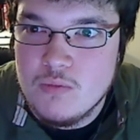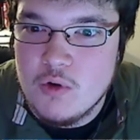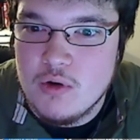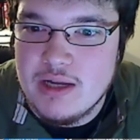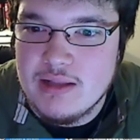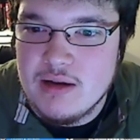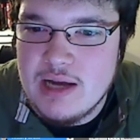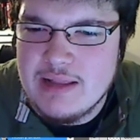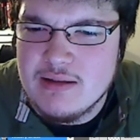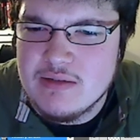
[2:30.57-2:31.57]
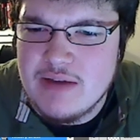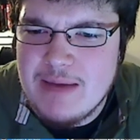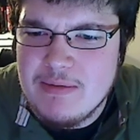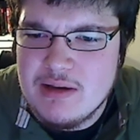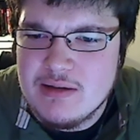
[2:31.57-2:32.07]
or Islands of
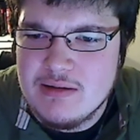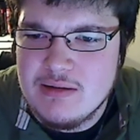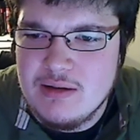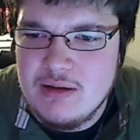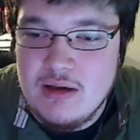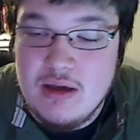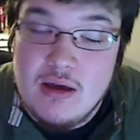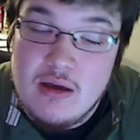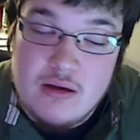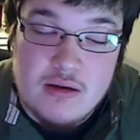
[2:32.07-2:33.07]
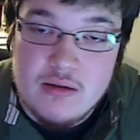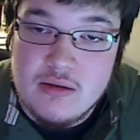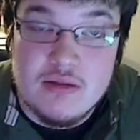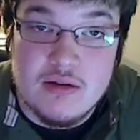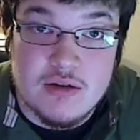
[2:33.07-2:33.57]
Happiness.
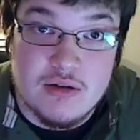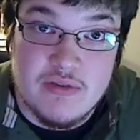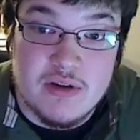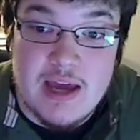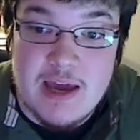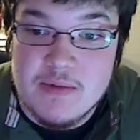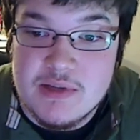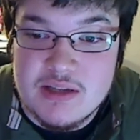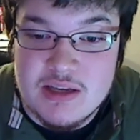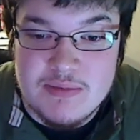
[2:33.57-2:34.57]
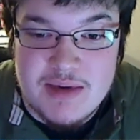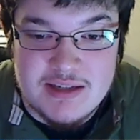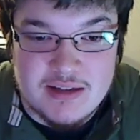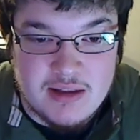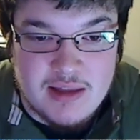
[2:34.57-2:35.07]
They're two different games. It's
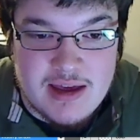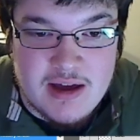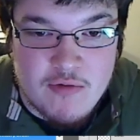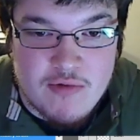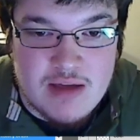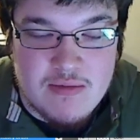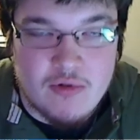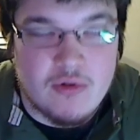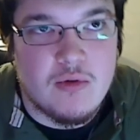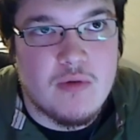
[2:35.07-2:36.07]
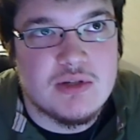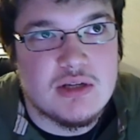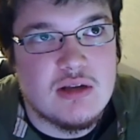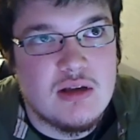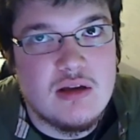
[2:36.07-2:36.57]
basically like a well, what was it?